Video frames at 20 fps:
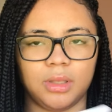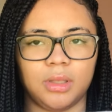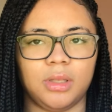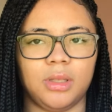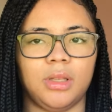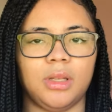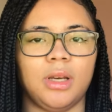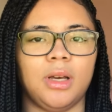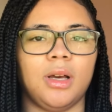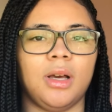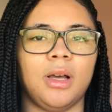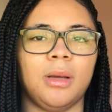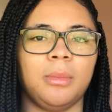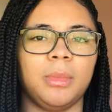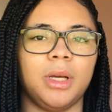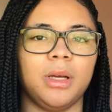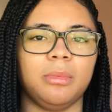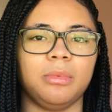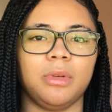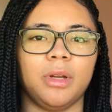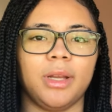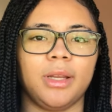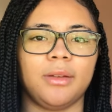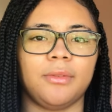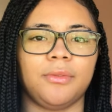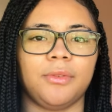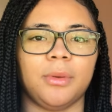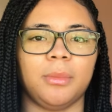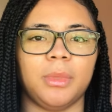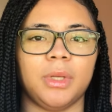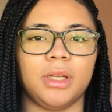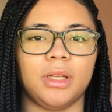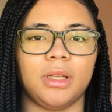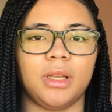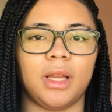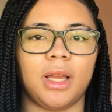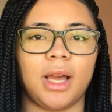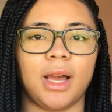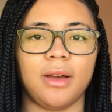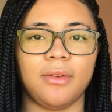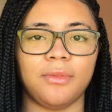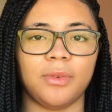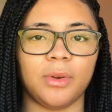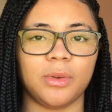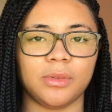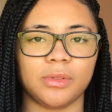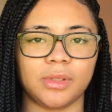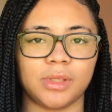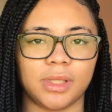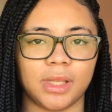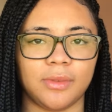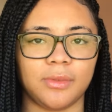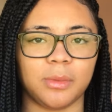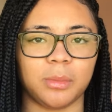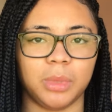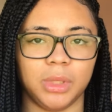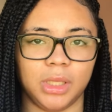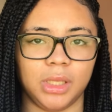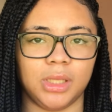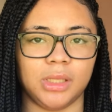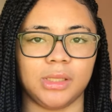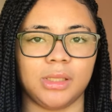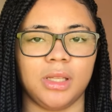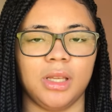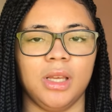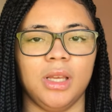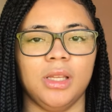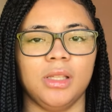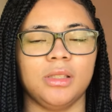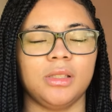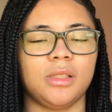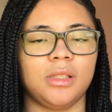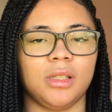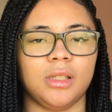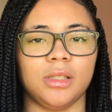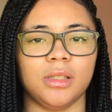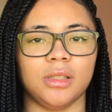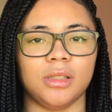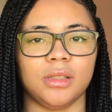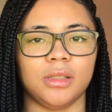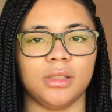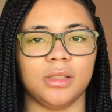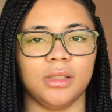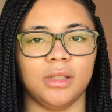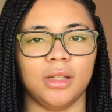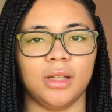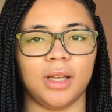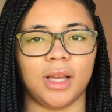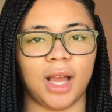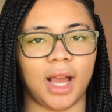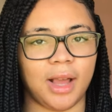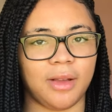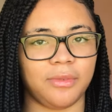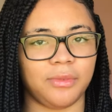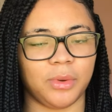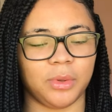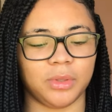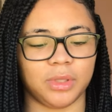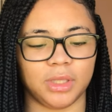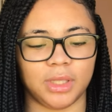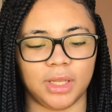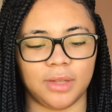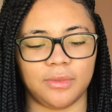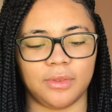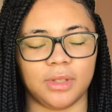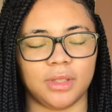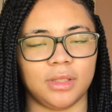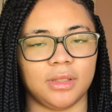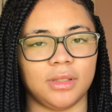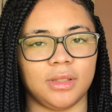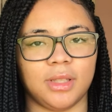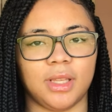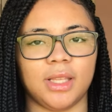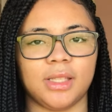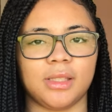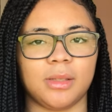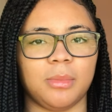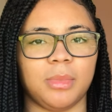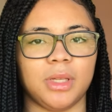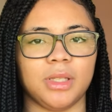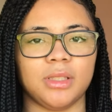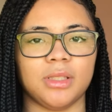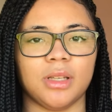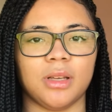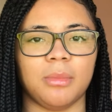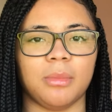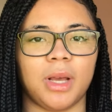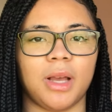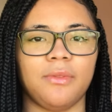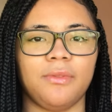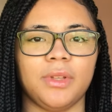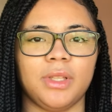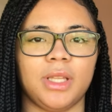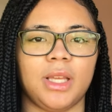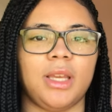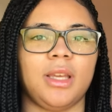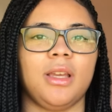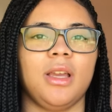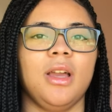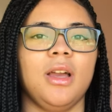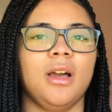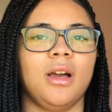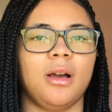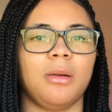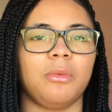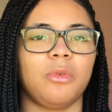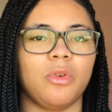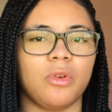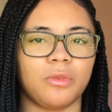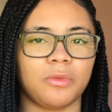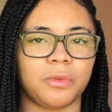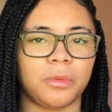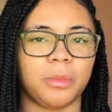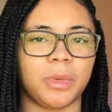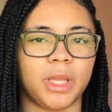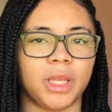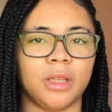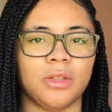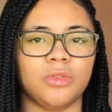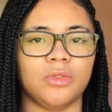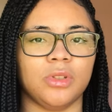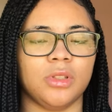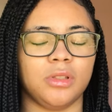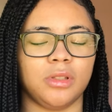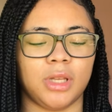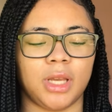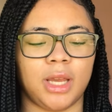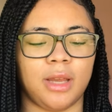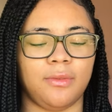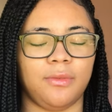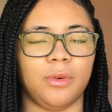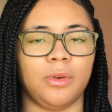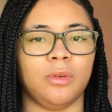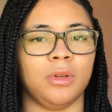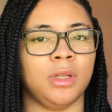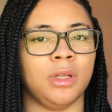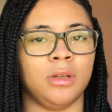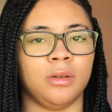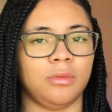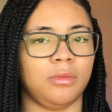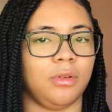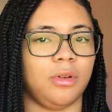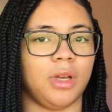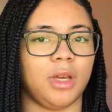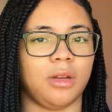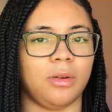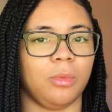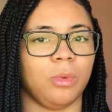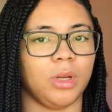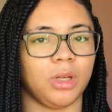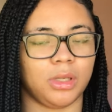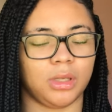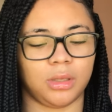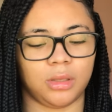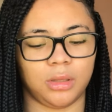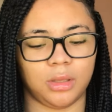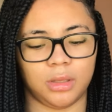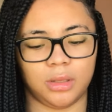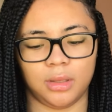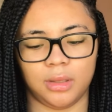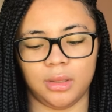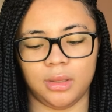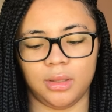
Y'all, I'm upgrading from an iPhone 7 Plus to an iPhone 11. That's a big jump. I feel like I'm going from an Android to an iPhone and I don't know how to work nothing.